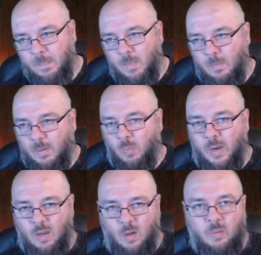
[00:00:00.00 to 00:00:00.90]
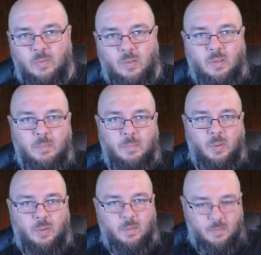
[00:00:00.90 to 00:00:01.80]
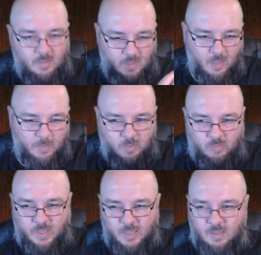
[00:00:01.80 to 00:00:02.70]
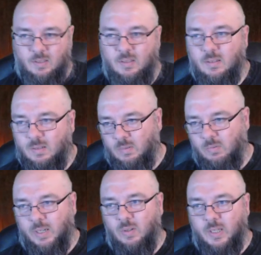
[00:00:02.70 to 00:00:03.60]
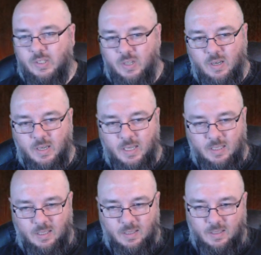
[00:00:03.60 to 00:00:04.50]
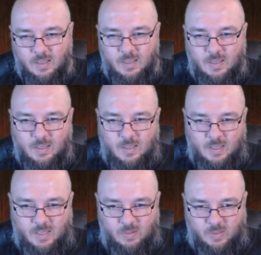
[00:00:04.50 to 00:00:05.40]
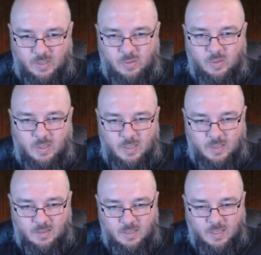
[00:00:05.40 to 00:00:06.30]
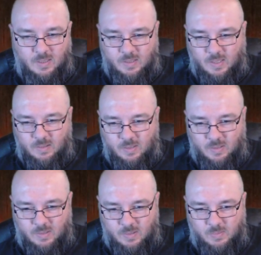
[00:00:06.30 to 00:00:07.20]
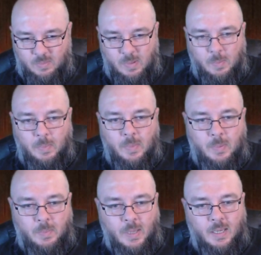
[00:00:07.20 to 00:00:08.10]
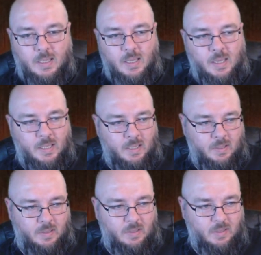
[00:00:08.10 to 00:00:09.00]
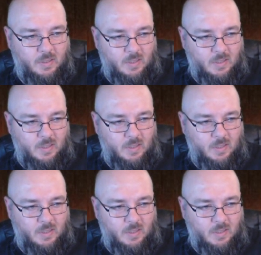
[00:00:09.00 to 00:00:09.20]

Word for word: went over and put a couple of rings, a ring on each eye, and just sort of like an instant because um, Mac is